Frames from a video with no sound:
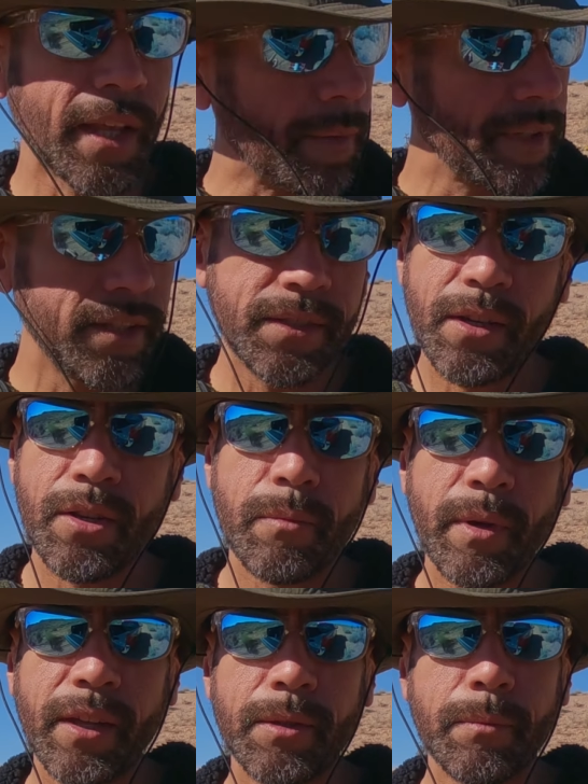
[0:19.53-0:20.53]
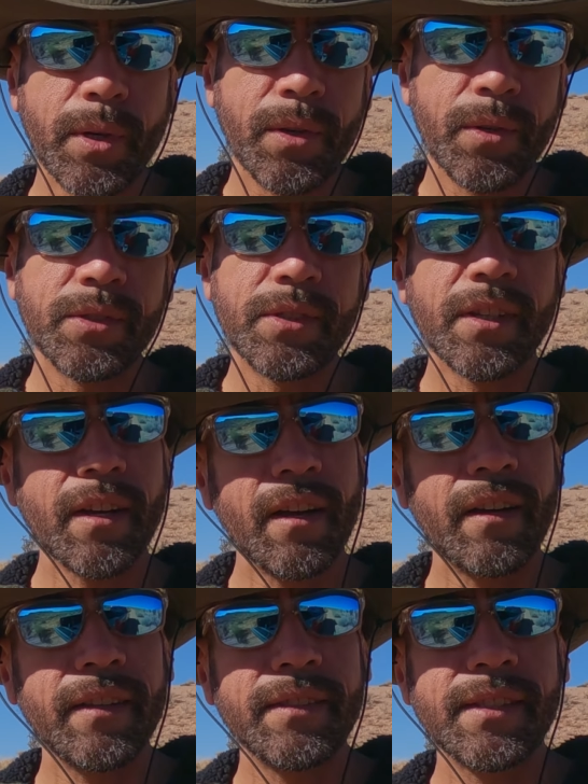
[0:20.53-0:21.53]
I'm going to tell you about the pros, the
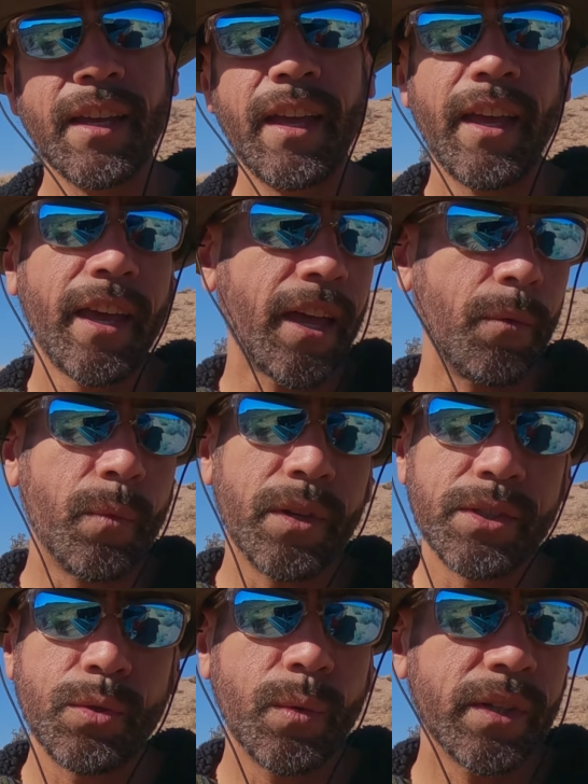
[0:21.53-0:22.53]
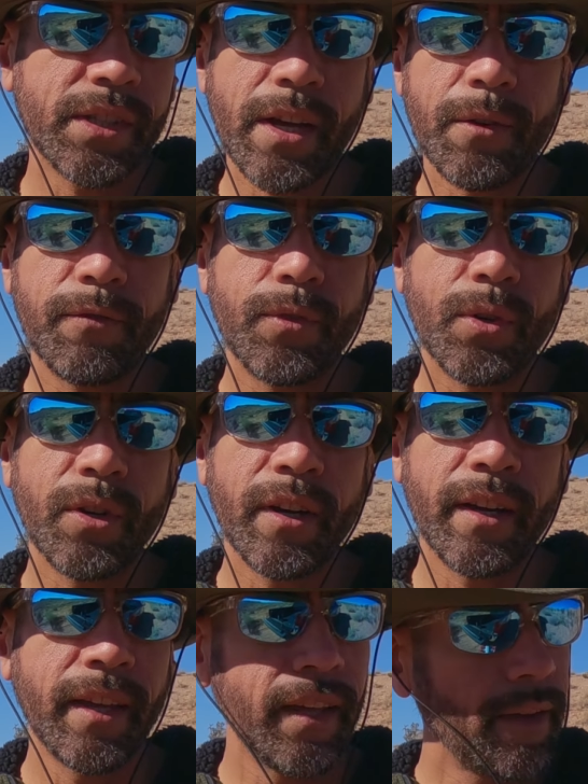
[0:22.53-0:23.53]
cons, and what to watch out for,